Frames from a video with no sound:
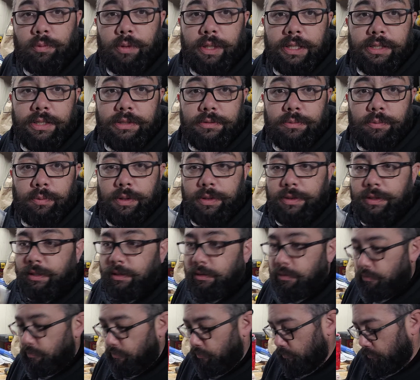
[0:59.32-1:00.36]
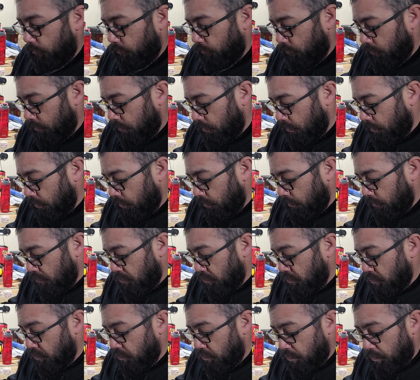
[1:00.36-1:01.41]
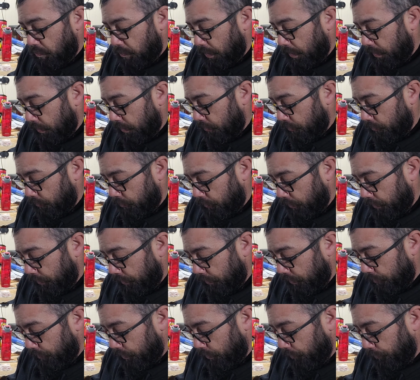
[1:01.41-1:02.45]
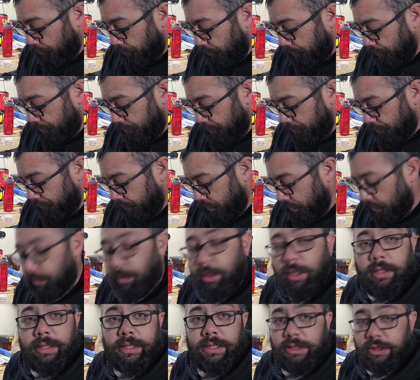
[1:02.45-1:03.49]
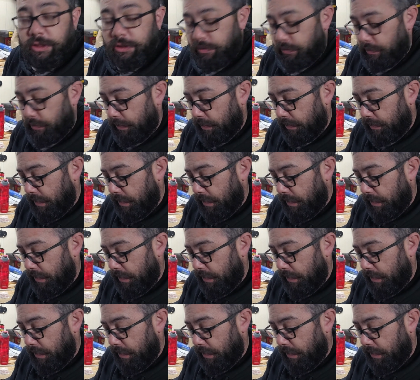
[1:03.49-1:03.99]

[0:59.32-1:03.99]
rings with it. I don't know anything about them. They're probably just like a